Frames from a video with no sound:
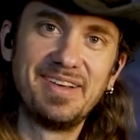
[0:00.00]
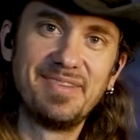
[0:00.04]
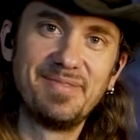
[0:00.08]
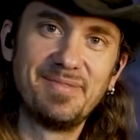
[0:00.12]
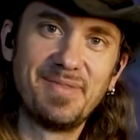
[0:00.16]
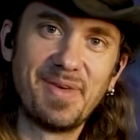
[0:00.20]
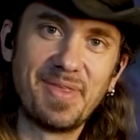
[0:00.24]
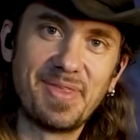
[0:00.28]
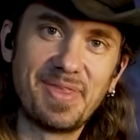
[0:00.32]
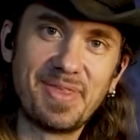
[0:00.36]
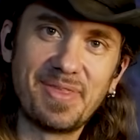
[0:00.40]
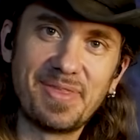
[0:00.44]

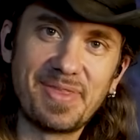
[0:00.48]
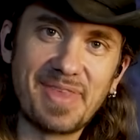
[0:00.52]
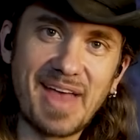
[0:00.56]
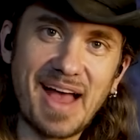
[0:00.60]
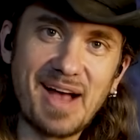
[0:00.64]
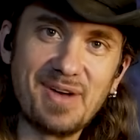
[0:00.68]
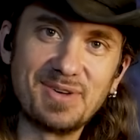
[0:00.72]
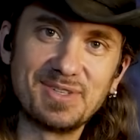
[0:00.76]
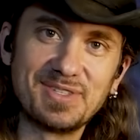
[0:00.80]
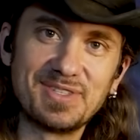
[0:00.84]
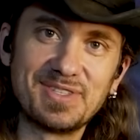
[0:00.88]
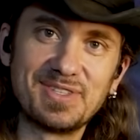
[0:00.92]
with
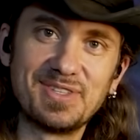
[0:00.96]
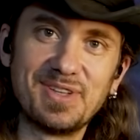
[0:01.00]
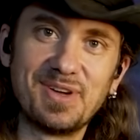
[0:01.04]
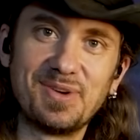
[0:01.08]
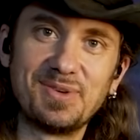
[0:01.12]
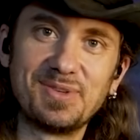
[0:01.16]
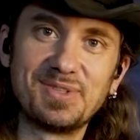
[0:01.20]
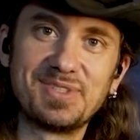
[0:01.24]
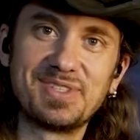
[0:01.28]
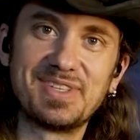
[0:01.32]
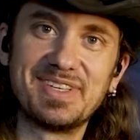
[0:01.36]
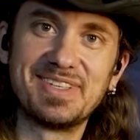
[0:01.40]
1,000
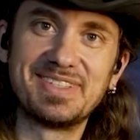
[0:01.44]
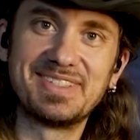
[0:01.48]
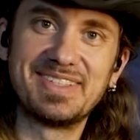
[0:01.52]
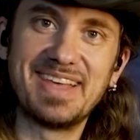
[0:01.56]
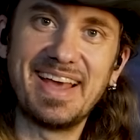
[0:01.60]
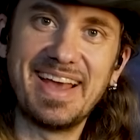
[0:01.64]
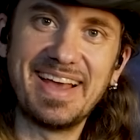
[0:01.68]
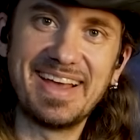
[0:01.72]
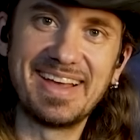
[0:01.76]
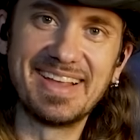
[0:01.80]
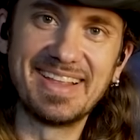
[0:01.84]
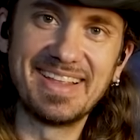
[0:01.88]
notes a
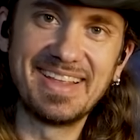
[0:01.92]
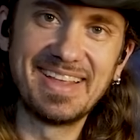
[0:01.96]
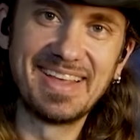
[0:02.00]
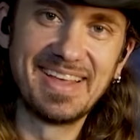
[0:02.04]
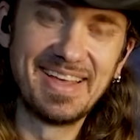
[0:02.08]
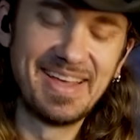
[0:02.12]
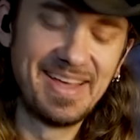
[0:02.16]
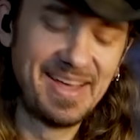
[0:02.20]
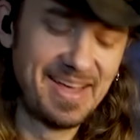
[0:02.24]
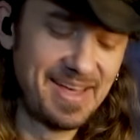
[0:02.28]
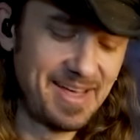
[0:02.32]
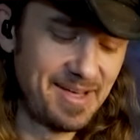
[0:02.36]
second,
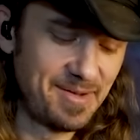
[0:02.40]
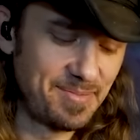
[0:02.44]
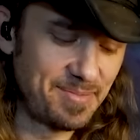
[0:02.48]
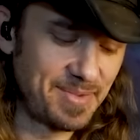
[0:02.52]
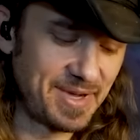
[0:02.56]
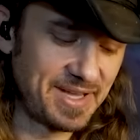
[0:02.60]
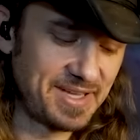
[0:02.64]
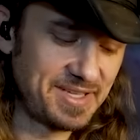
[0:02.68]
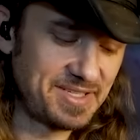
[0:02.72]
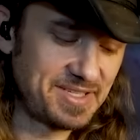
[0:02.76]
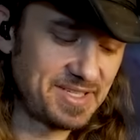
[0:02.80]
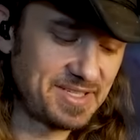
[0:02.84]

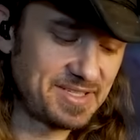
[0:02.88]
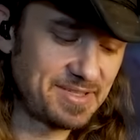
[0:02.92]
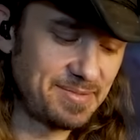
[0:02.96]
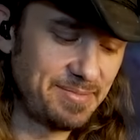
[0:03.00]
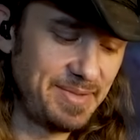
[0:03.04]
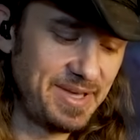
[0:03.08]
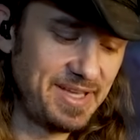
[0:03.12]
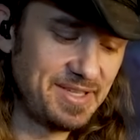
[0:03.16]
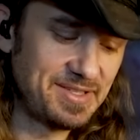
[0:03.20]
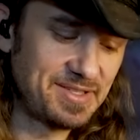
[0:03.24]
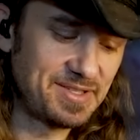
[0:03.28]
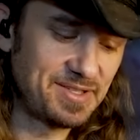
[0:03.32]
but it just
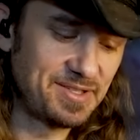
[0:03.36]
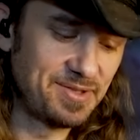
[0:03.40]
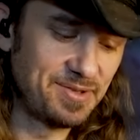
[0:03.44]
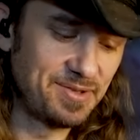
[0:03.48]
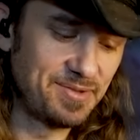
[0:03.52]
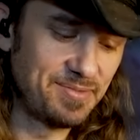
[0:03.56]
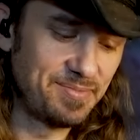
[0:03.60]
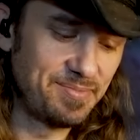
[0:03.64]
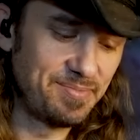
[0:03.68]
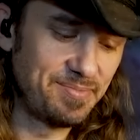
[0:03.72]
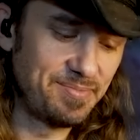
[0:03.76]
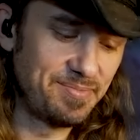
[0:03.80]
means
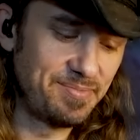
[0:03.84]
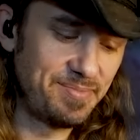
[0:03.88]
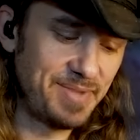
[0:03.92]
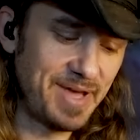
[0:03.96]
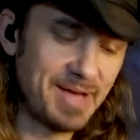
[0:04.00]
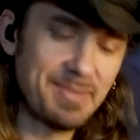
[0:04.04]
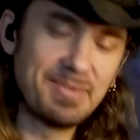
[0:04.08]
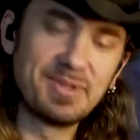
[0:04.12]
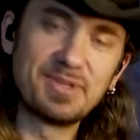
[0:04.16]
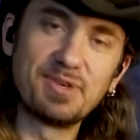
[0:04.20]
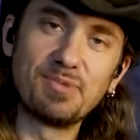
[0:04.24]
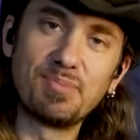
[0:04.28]
to be
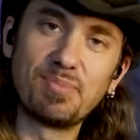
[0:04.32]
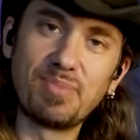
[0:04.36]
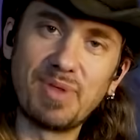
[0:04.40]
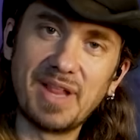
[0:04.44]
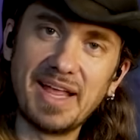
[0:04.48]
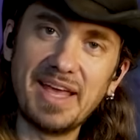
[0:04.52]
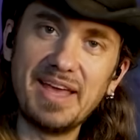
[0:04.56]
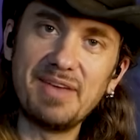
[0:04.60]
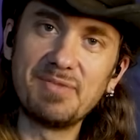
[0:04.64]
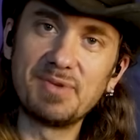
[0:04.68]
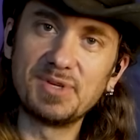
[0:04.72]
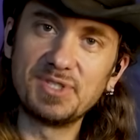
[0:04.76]
able to
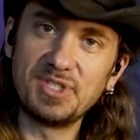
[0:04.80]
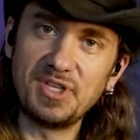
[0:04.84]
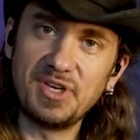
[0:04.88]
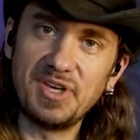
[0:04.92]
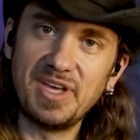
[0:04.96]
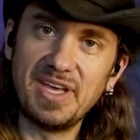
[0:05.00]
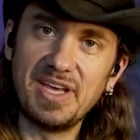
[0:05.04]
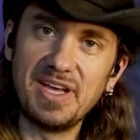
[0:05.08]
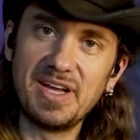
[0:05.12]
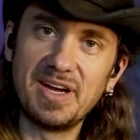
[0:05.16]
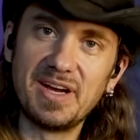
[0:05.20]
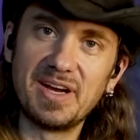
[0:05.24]
play what you
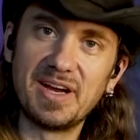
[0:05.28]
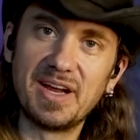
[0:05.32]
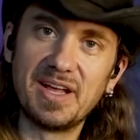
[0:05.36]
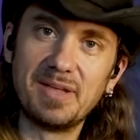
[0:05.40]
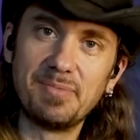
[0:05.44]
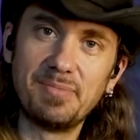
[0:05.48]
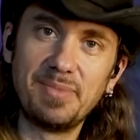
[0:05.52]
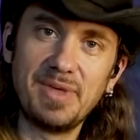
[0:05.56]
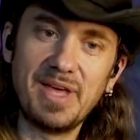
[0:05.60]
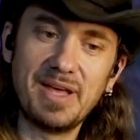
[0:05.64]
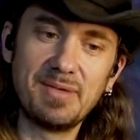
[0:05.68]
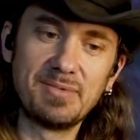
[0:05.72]
hear
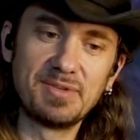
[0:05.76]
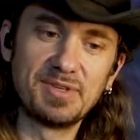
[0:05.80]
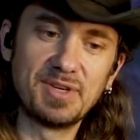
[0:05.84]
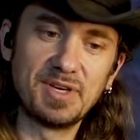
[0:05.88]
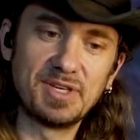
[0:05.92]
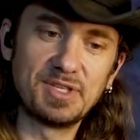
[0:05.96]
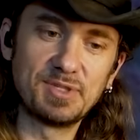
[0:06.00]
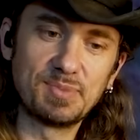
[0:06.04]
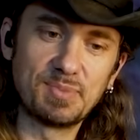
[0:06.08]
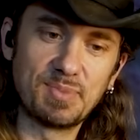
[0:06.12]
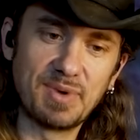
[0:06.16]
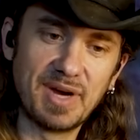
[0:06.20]
and be able to
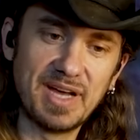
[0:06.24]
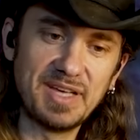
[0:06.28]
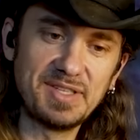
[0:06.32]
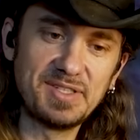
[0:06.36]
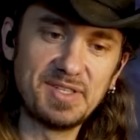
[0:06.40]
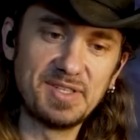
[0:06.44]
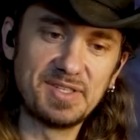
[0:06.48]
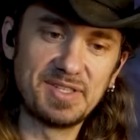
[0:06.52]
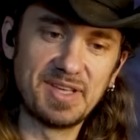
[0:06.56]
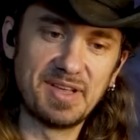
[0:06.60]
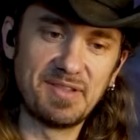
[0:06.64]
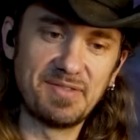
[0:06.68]
express
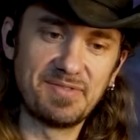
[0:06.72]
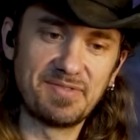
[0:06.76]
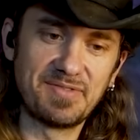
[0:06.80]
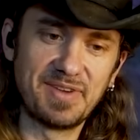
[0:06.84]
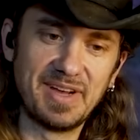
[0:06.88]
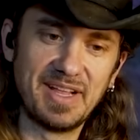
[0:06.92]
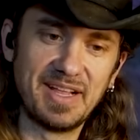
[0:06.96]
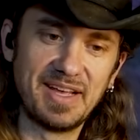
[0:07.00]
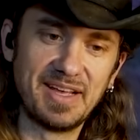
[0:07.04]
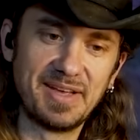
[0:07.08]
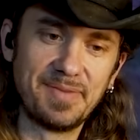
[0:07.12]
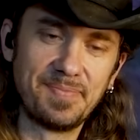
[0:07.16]
yourself
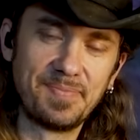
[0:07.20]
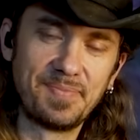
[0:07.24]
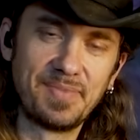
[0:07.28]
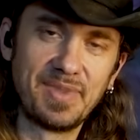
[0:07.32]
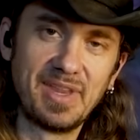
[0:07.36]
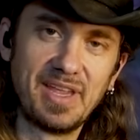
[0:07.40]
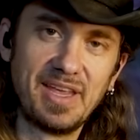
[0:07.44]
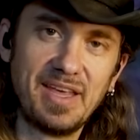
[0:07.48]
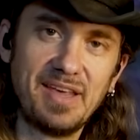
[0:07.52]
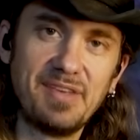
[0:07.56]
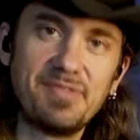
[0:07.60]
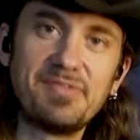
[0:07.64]
freely.
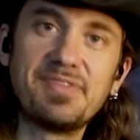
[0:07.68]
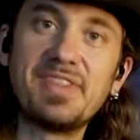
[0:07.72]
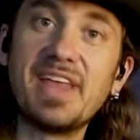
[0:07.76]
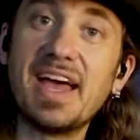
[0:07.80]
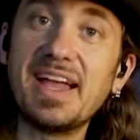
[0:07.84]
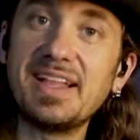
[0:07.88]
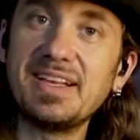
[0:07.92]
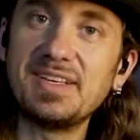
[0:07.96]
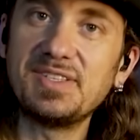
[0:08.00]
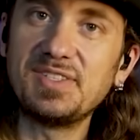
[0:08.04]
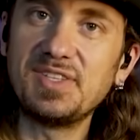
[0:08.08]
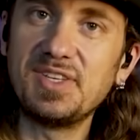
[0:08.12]
If
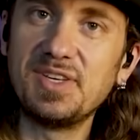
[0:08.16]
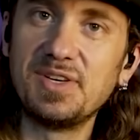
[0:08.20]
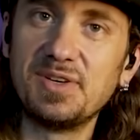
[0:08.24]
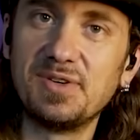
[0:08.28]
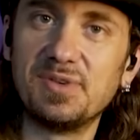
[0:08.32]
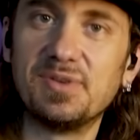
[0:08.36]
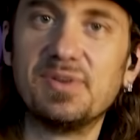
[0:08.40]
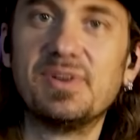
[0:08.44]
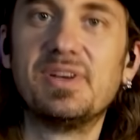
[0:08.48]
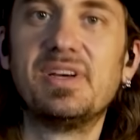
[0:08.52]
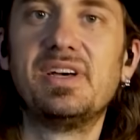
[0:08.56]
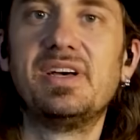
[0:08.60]
that is
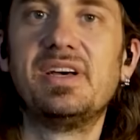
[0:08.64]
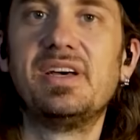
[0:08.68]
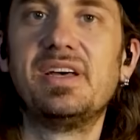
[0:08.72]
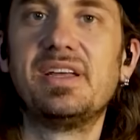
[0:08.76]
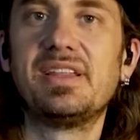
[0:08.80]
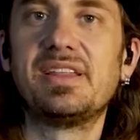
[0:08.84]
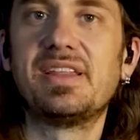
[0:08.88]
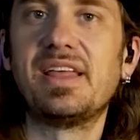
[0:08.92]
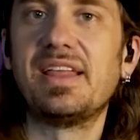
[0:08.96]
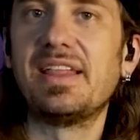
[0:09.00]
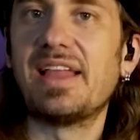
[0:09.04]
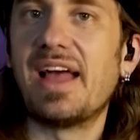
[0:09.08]
you,
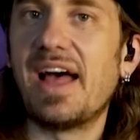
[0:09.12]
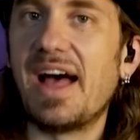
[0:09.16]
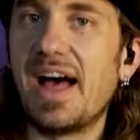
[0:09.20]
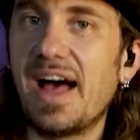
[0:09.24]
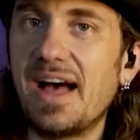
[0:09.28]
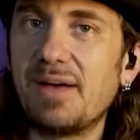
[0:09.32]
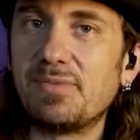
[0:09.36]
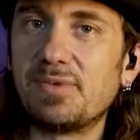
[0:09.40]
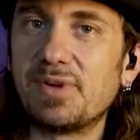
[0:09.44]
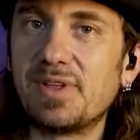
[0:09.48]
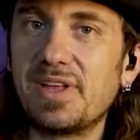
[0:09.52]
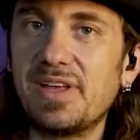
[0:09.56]
then
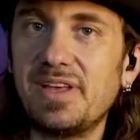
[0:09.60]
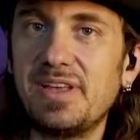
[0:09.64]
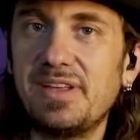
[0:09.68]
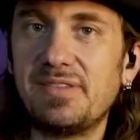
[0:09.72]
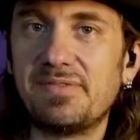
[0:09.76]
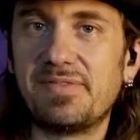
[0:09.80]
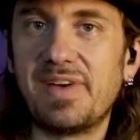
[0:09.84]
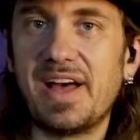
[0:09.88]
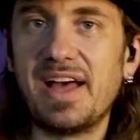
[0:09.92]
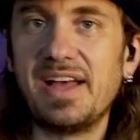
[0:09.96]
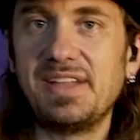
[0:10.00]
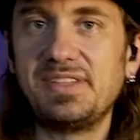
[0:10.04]
I want to
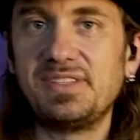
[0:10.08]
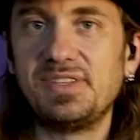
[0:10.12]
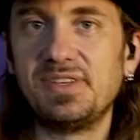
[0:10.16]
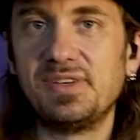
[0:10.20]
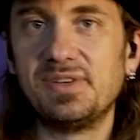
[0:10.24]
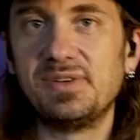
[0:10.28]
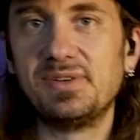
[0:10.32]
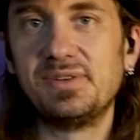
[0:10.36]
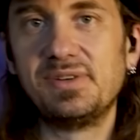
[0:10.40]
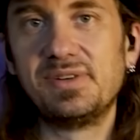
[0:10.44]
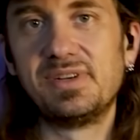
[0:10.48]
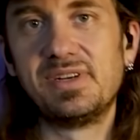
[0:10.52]
invite
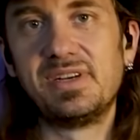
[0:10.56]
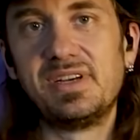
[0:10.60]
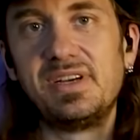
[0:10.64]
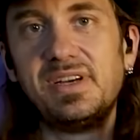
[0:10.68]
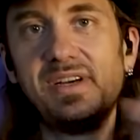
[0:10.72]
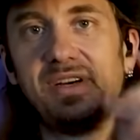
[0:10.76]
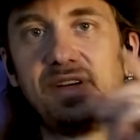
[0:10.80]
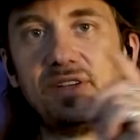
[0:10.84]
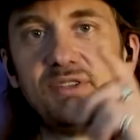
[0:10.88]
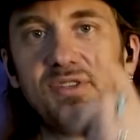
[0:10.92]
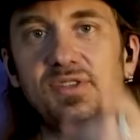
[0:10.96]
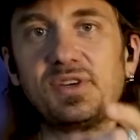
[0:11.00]
you
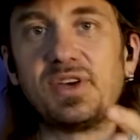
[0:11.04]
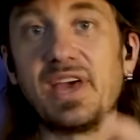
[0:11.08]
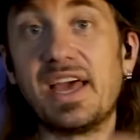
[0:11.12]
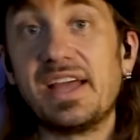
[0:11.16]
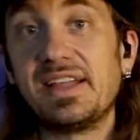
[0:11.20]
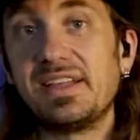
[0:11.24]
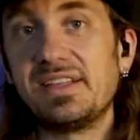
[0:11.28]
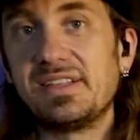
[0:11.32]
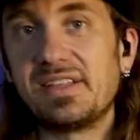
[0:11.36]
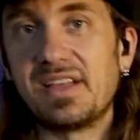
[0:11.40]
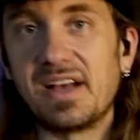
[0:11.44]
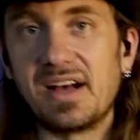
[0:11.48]
to
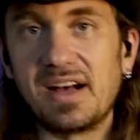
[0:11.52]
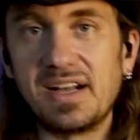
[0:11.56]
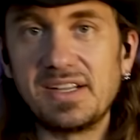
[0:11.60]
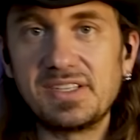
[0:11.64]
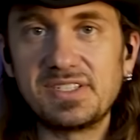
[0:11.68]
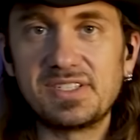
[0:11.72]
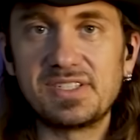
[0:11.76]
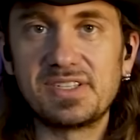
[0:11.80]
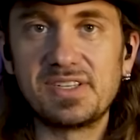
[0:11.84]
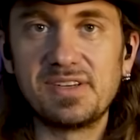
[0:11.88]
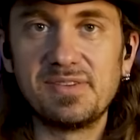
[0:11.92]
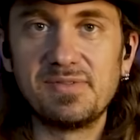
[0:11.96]
get in
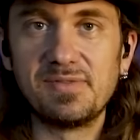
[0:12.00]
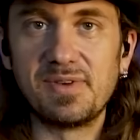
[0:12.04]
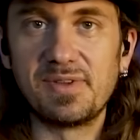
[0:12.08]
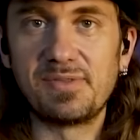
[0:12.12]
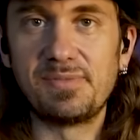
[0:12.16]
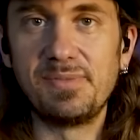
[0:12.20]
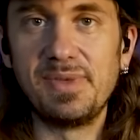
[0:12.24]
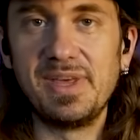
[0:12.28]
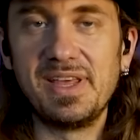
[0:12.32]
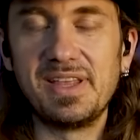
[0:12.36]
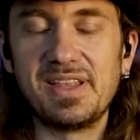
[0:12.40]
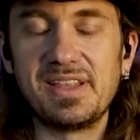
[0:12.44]
touch with
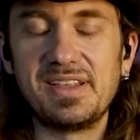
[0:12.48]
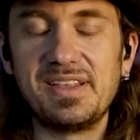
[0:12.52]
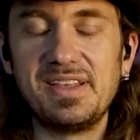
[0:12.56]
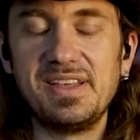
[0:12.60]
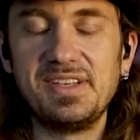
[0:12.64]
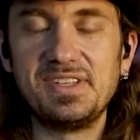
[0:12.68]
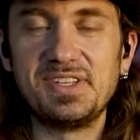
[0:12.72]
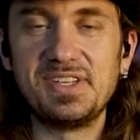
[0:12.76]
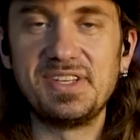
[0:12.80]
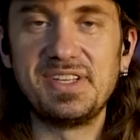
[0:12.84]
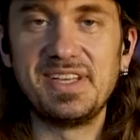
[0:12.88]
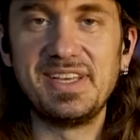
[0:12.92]
me and the
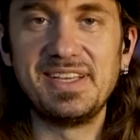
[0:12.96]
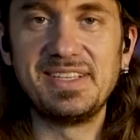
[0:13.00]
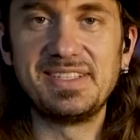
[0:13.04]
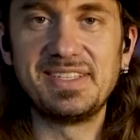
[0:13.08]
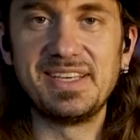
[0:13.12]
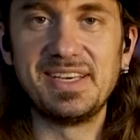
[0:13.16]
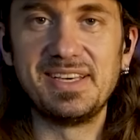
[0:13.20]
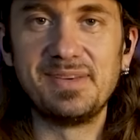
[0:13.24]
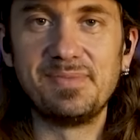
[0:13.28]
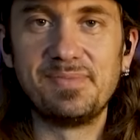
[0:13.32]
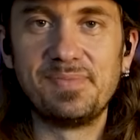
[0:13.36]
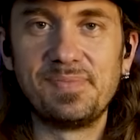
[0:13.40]
TGT
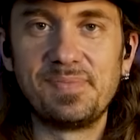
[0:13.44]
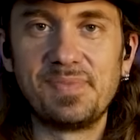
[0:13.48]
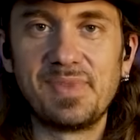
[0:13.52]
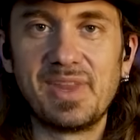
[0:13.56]
team